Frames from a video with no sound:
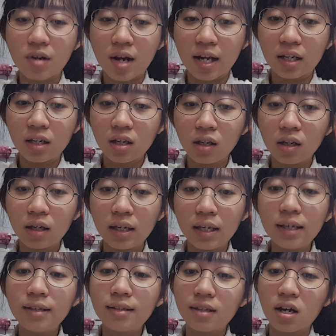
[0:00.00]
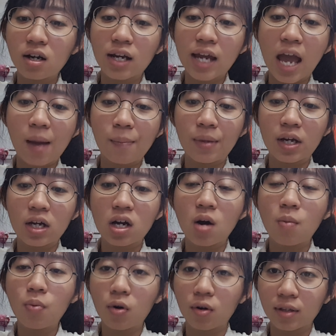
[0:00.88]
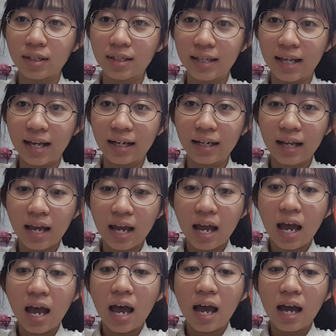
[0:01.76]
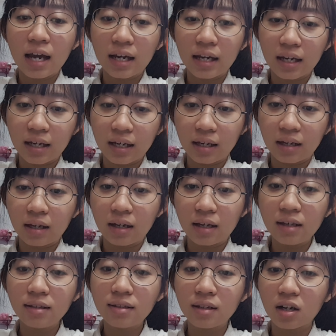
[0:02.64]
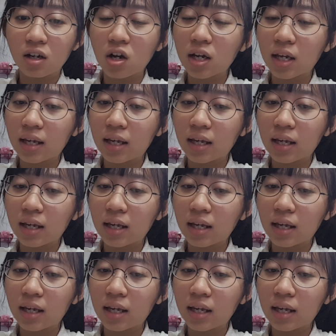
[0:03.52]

rain? It's a chemical process. Acid